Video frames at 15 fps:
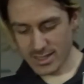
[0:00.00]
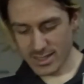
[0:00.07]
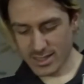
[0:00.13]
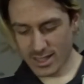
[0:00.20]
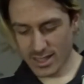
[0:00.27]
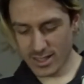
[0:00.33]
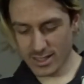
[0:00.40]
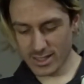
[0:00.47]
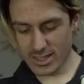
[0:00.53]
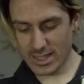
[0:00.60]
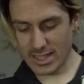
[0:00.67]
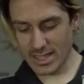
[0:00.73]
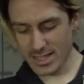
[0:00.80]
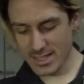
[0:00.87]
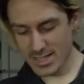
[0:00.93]
Carl
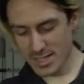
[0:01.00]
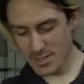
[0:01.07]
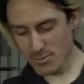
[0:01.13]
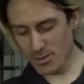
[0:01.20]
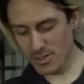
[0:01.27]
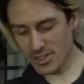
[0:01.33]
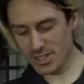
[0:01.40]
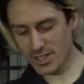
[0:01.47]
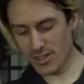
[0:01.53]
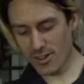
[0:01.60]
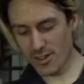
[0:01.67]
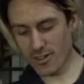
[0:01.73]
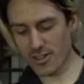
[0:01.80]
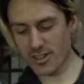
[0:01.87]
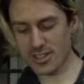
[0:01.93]
Clegg says, what's the
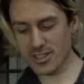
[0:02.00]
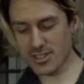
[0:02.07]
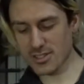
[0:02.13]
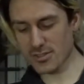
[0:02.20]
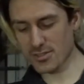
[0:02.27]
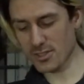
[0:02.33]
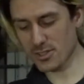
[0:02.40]
origins of the